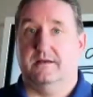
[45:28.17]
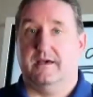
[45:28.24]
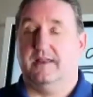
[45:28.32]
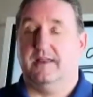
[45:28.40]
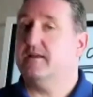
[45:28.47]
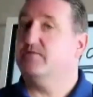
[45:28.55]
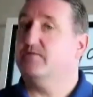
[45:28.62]

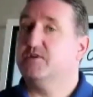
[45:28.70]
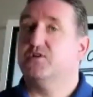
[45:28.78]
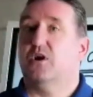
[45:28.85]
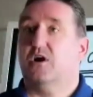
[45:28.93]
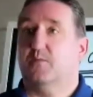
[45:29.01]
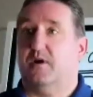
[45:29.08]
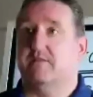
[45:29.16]
And if we
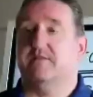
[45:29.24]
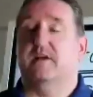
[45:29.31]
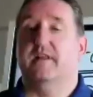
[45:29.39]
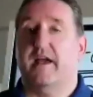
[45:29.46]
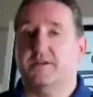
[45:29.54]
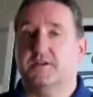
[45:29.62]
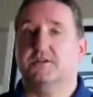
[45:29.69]
talk about
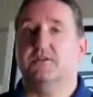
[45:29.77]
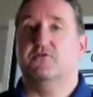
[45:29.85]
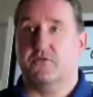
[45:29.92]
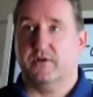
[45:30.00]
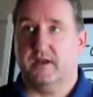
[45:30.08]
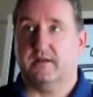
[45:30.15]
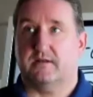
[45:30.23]
financial
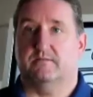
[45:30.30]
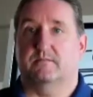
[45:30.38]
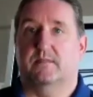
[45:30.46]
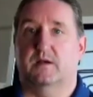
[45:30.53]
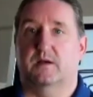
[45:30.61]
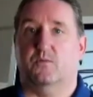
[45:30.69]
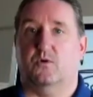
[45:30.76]
freedom,
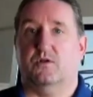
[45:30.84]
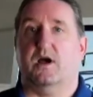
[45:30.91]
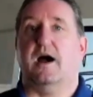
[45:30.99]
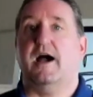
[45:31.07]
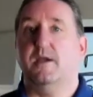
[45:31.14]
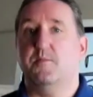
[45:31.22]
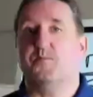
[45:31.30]
what
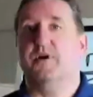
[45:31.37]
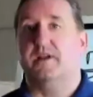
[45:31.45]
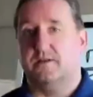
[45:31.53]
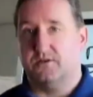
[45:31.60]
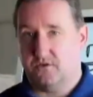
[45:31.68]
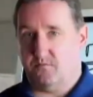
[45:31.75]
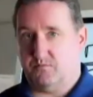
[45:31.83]
I bring
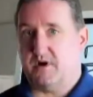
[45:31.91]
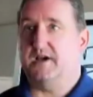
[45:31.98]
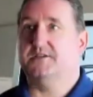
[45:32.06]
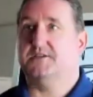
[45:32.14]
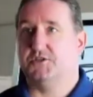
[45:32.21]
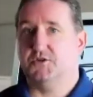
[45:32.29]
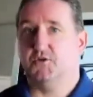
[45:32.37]
to my
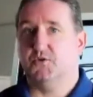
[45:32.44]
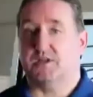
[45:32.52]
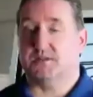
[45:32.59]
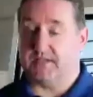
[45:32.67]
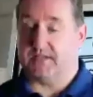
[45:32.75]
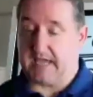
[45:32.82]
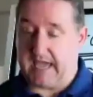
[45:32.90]

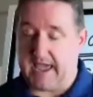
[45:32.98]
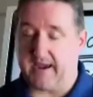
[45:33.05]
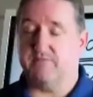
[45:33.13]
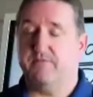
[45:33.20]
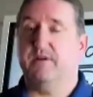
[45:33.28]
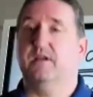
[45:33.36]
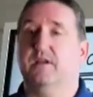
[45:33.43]
students
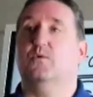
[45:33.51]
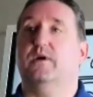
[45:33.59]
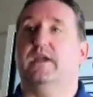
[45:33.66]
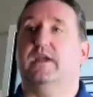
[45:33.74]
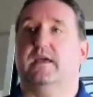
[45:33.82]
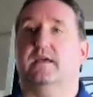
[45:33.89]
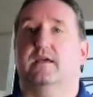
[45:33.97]
every
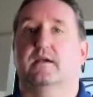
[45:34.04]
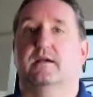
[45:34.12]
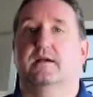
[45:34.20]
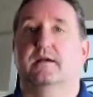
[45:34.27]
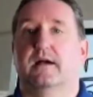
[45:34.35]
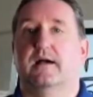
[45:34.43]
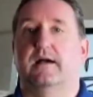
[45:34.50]
week,
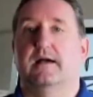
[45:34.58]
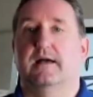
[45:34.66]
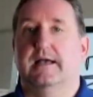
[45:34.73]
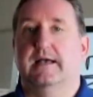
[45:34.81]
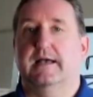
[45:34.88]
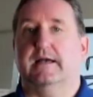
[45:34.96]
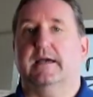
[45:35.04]

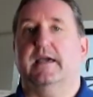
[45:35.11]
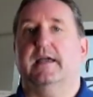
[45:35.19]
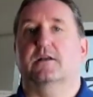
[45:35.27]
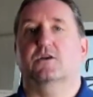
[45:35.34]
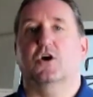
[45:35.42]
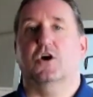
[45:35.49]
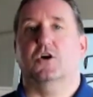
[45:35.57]

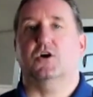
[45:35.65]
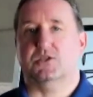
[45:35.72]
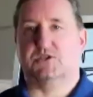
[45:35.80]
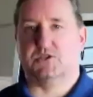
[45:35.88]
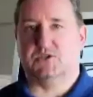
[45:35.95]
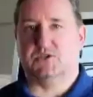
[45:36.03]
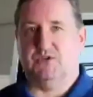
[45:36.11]
it
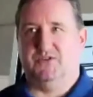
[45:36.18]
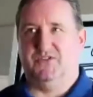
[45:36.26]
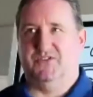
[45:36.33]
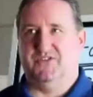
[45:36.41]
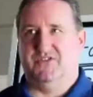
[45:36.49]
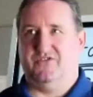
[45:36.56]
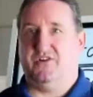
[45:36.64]
costs
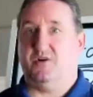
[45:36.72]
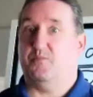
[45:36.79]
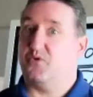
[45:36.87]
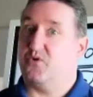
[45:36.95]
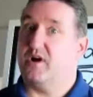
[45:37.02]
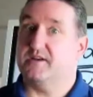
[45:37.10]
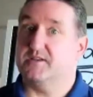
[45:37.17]
a
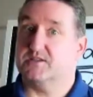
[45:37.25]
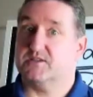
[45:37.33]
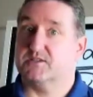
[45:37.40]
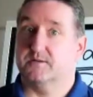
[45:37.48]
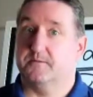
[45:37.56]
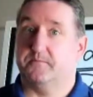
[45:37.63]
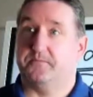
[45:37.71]

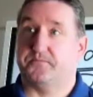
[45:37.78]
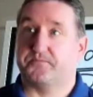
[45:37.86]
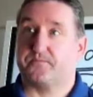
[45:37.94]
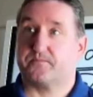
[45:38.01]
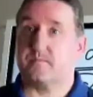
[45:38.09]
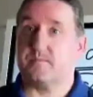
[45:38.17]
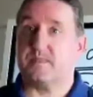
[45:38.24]
price.
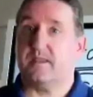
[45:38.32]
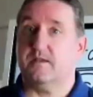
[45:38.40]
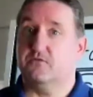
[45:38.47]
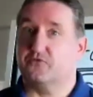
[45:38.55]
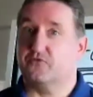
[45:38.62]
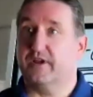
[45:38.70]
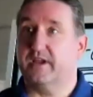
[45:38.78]

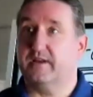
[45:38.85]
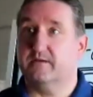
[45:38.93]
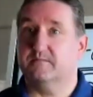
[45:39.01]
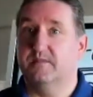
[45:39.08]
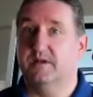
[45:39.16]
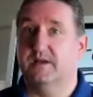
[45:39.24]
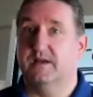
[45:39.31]
Freedom